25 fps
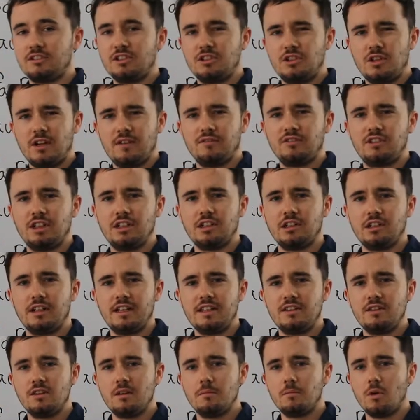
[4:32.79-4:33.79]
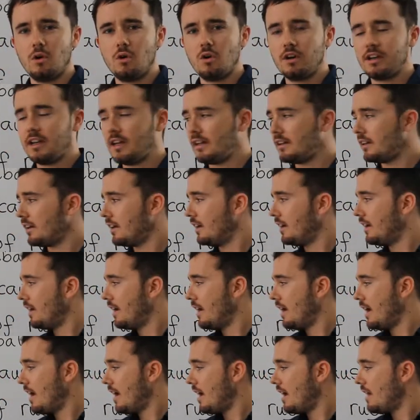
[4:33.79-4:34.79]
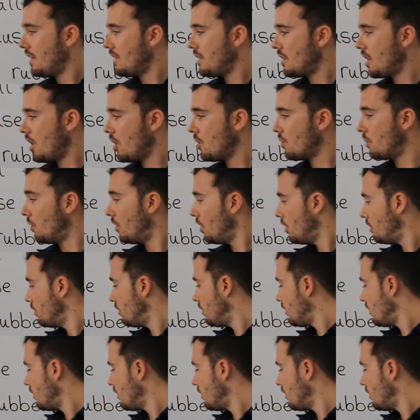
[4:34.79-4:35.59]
Did you have dinner in the morning? No,